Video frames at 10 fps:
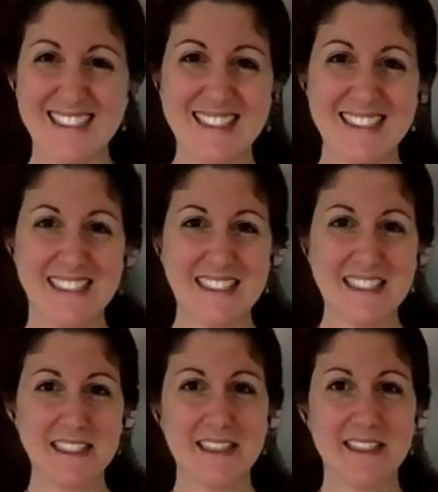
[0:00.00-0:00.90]

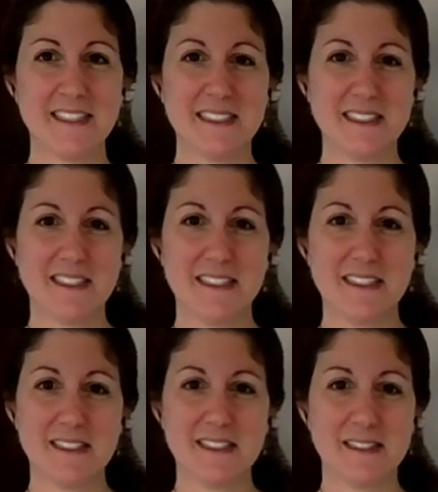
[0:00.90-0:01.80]

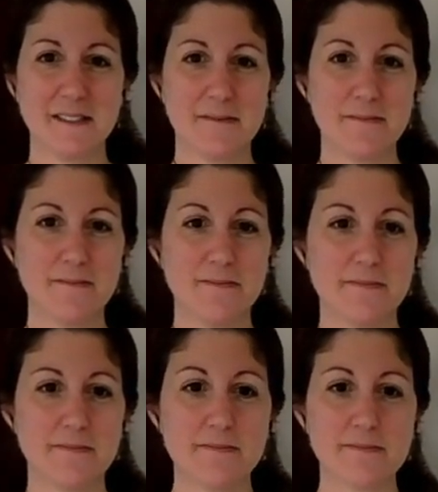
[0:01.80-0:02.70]

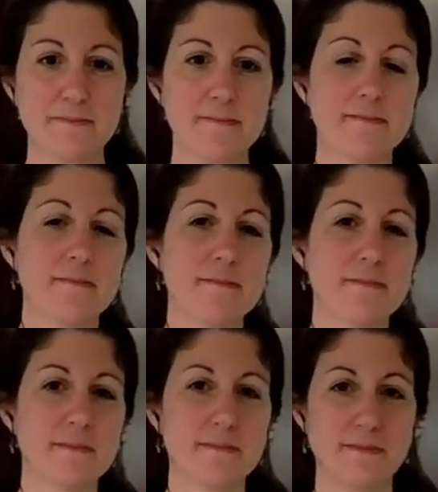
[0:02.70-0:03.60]
No words are spoken by the person on screen.